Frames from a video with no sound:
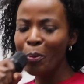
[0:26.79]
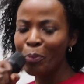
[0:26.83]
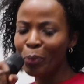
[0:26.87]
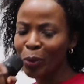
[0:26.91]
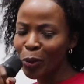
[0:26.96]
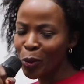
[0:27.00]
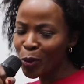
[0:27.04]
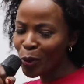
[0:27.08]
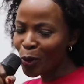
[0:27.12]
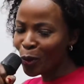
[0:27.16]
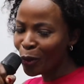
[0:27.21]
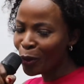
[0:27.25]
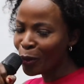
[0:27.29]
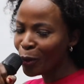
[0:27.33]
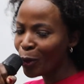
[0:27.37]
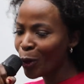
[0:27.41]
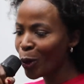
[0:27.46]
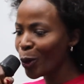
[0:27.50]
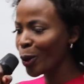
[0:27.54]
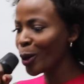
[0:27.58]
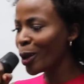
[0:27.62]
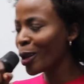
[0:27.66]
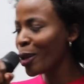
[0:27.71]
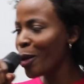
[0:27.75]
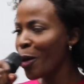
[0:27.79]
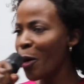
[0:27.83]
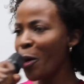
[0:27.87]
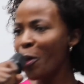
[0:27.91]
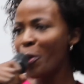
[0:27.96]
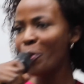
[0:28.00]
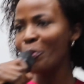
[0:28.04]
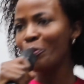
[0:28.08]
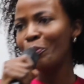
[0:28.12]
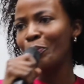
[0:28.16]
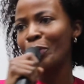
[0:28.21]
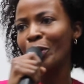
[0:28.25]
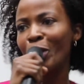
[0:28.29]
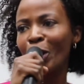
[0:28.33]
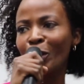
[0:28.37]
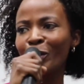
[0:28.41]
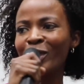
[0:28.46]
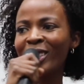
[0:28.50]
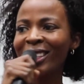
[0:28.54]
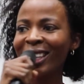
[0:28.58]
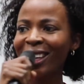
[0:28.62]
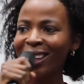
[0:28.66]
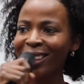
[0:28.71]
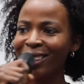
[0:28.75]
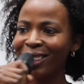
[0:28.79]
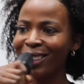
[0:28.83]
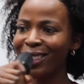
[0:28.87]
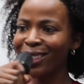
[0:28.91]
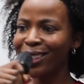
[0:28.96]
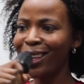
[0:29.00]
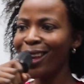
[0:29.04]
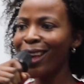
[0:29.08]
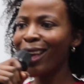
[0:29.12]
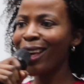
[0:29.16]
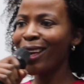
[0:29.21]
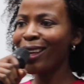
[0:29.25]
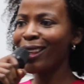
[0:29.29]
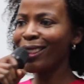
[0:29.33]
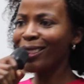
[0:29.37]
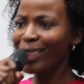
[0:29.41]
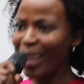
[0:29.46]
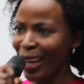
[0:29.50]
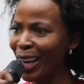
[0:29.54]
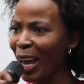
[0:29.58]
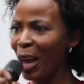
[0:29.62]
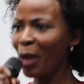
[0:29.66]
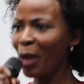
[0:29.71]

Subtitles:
beautiful process that